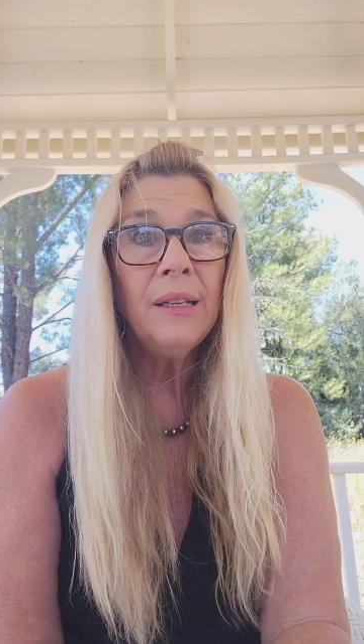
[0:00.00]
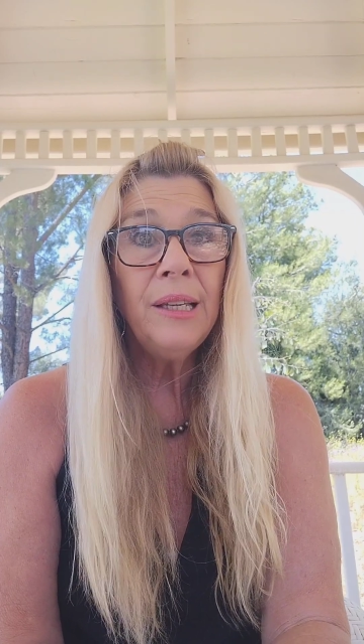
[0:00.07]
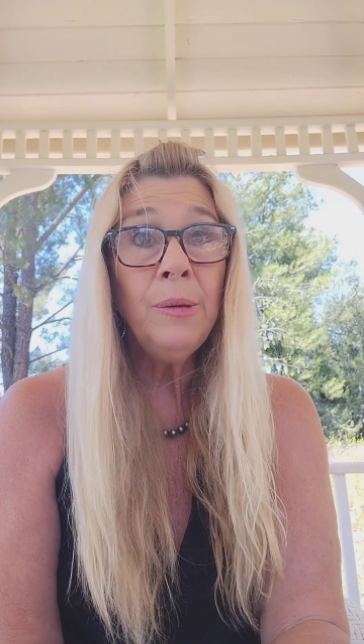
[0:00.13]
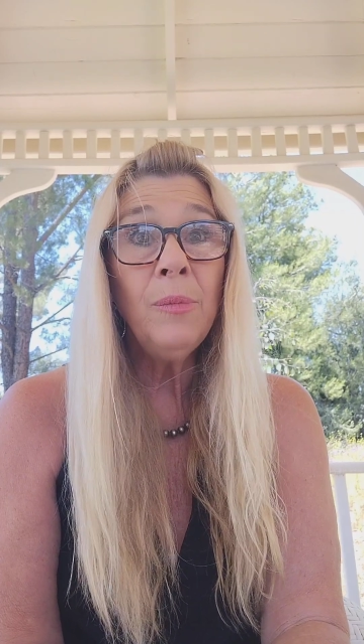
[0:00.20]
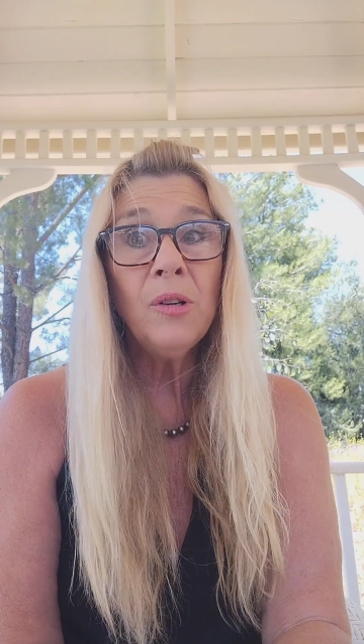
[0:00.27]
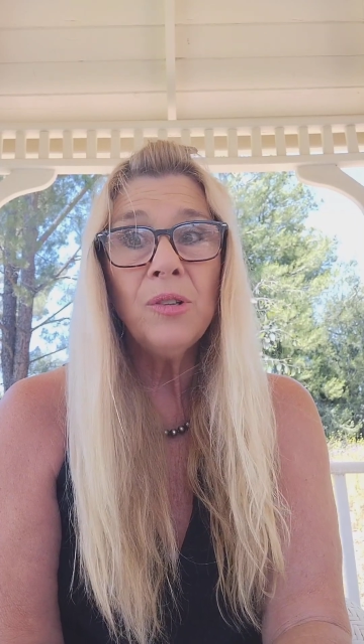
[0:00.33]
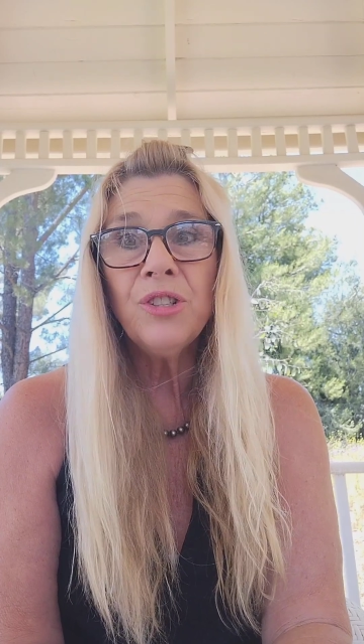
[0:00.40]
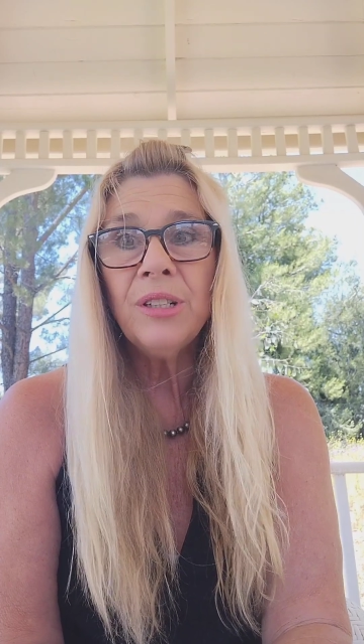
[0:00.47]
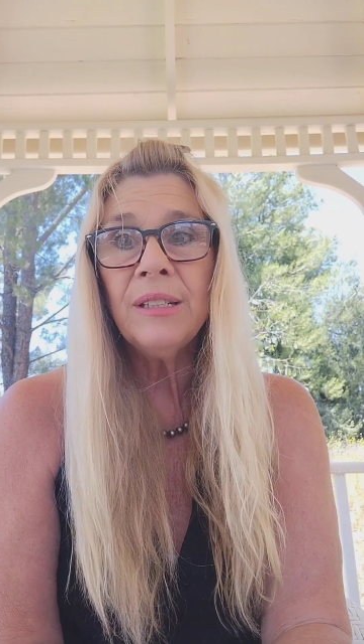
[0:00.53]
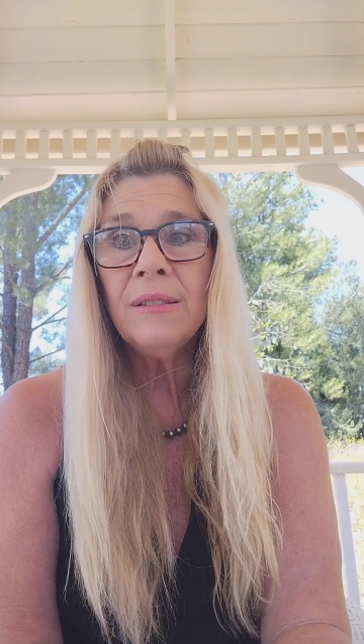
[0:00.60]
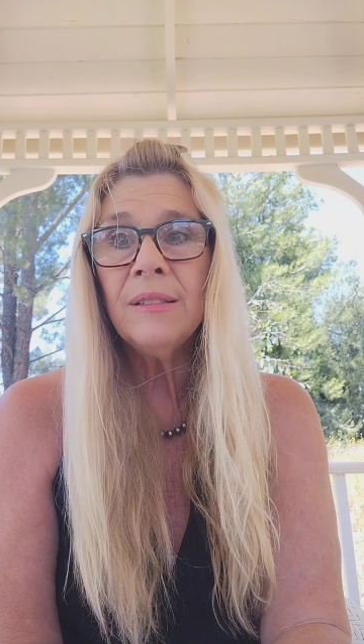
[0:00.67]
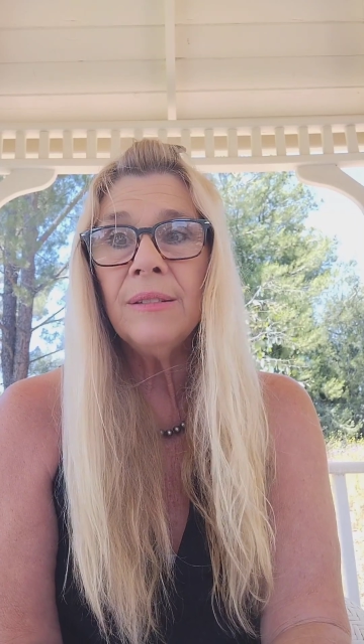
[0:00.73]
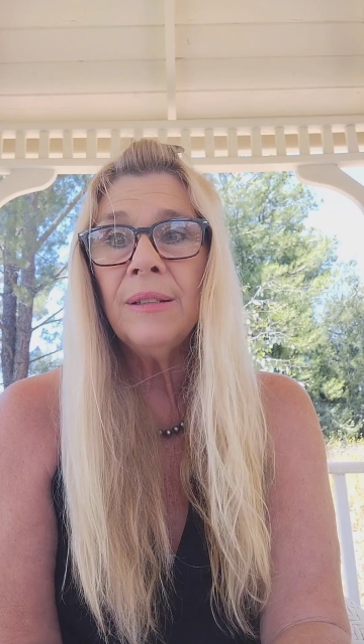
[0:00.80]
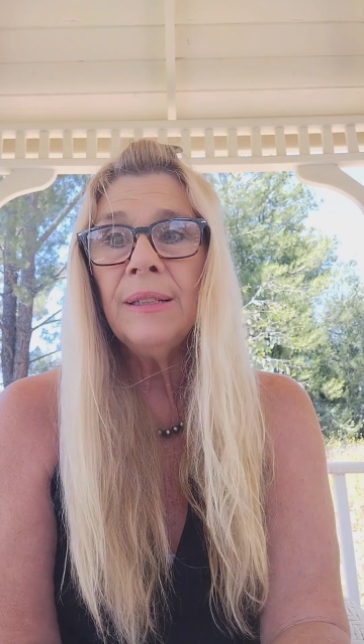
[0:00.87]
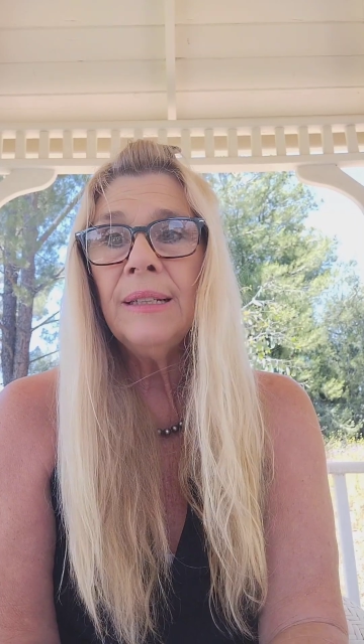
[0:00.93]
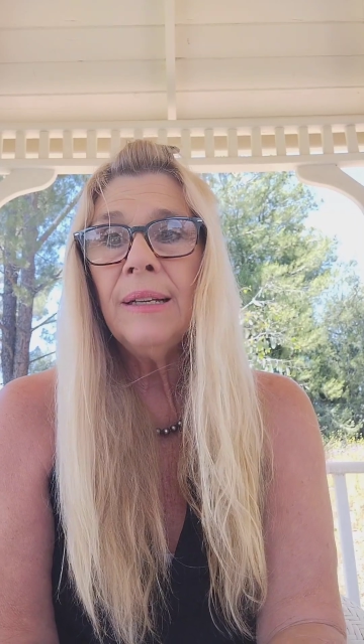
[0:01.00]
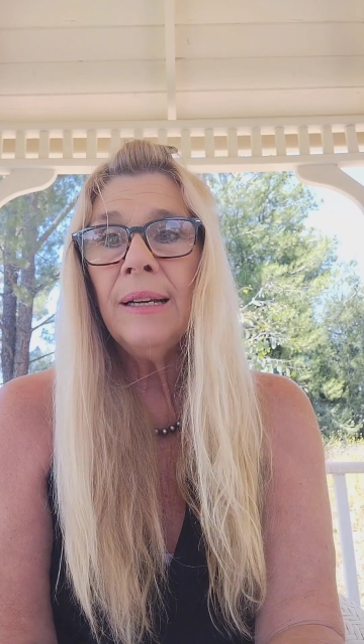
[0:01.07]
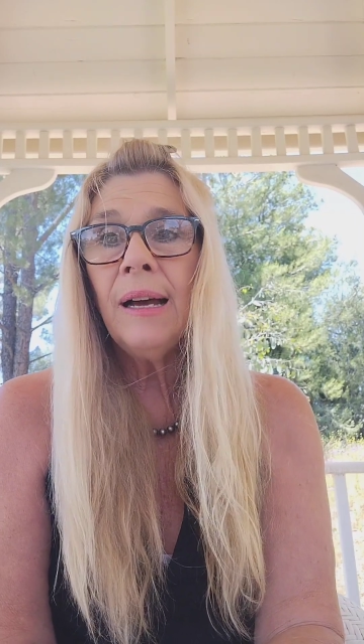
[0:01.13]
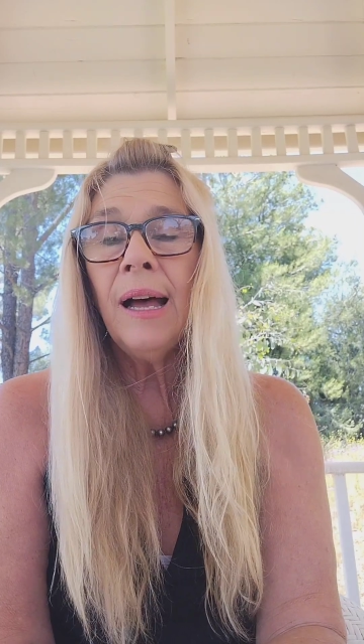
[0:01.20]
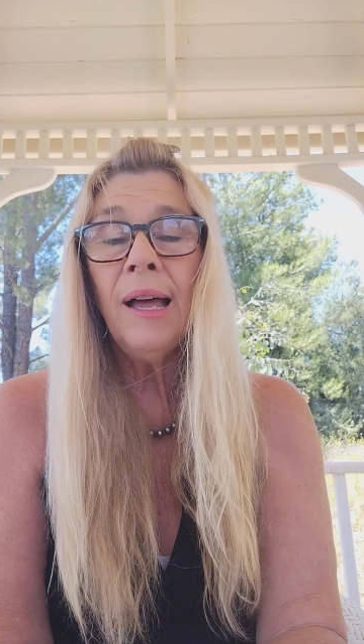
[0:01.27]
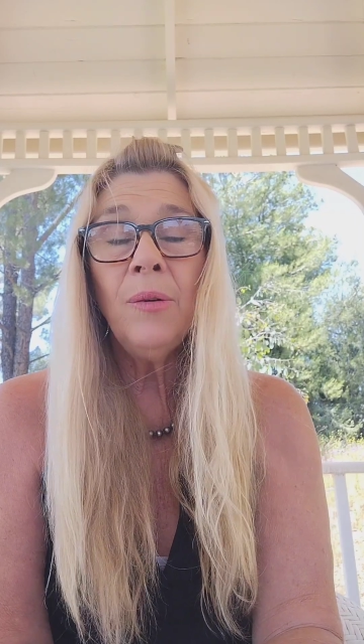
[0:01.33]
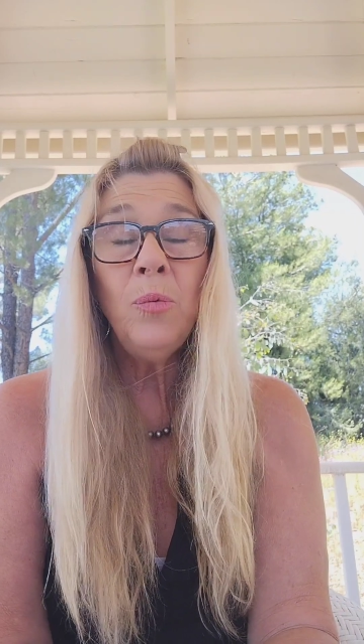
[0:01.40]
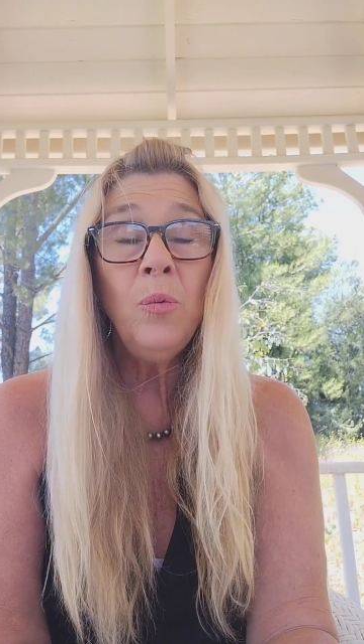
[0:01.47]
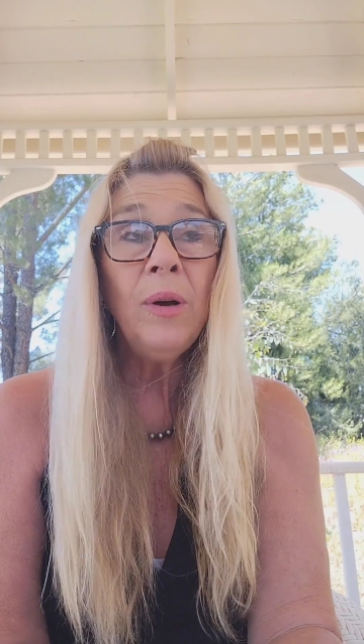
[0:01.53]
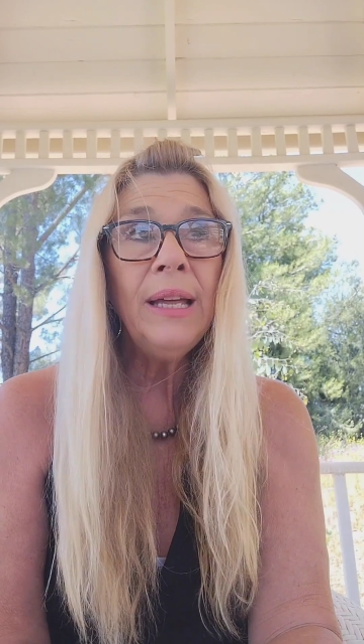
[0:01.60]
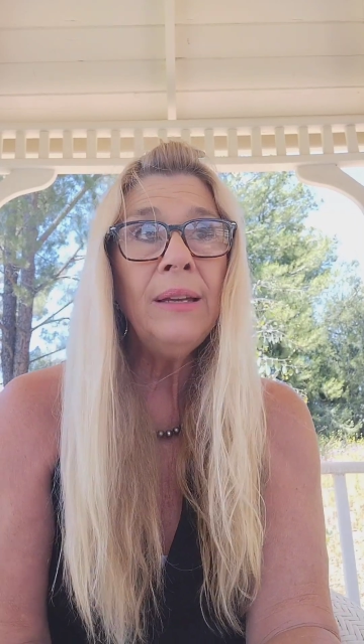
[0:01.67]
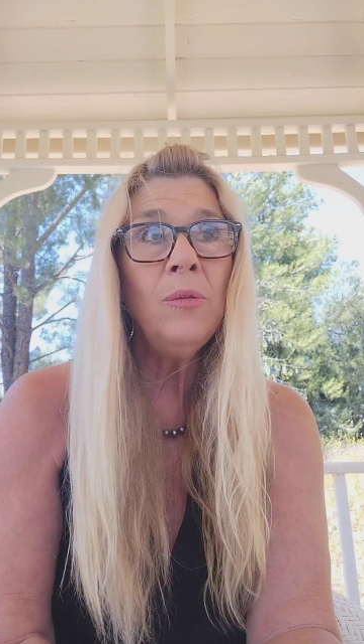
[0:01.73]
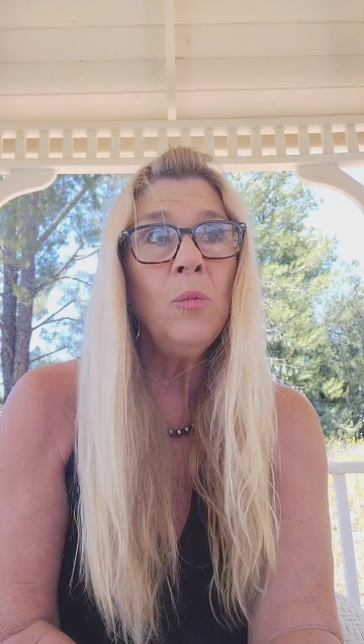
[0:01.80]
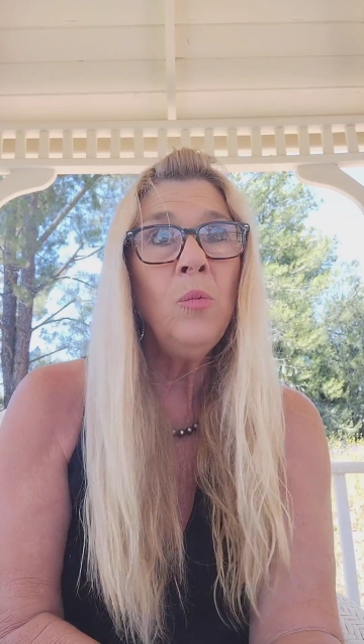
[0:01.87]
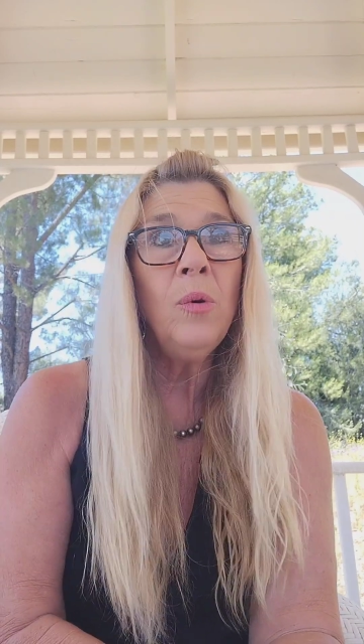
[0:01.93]
emotions
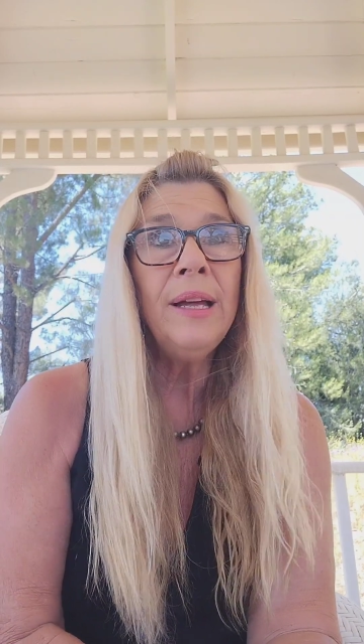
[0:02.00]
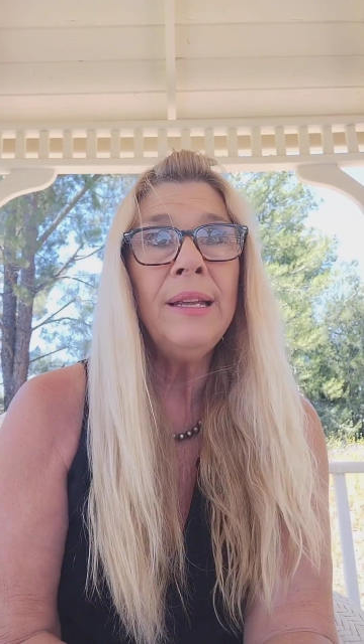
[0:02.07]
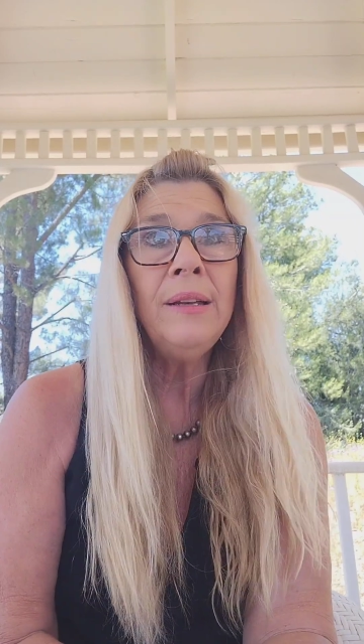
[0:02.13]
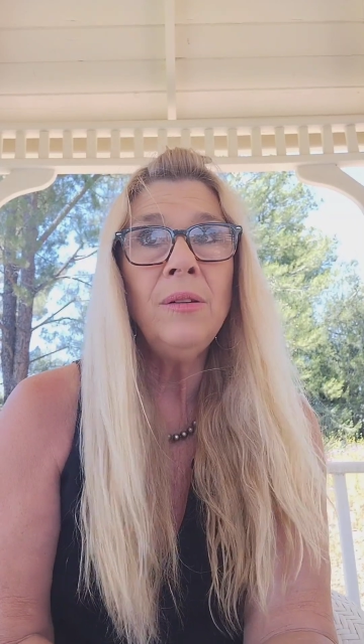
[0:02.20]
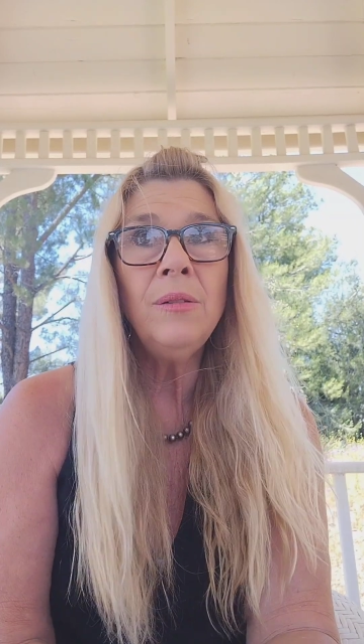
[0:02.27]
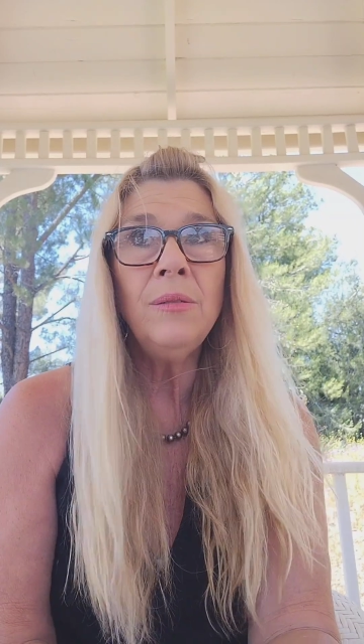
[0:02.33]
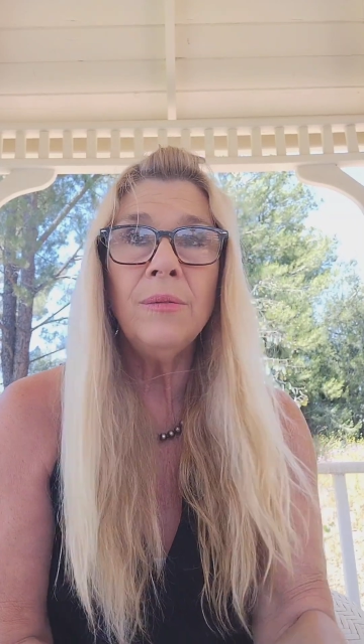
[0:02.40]
when